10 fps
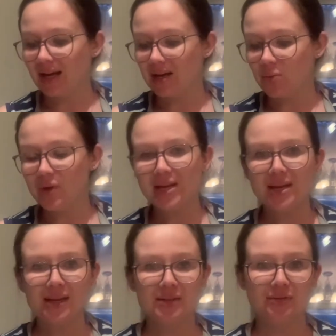
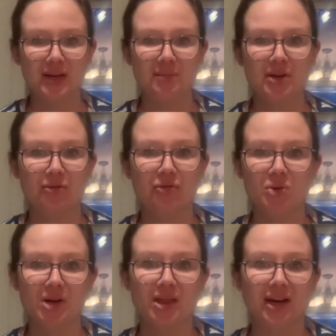We as a family of
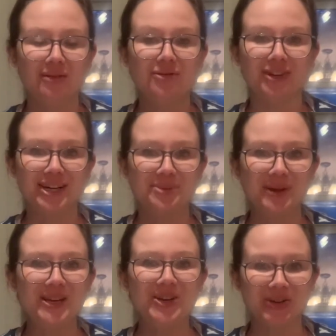four love fresh
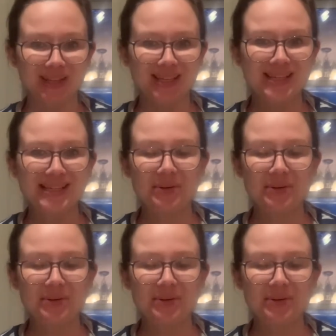baked cookies.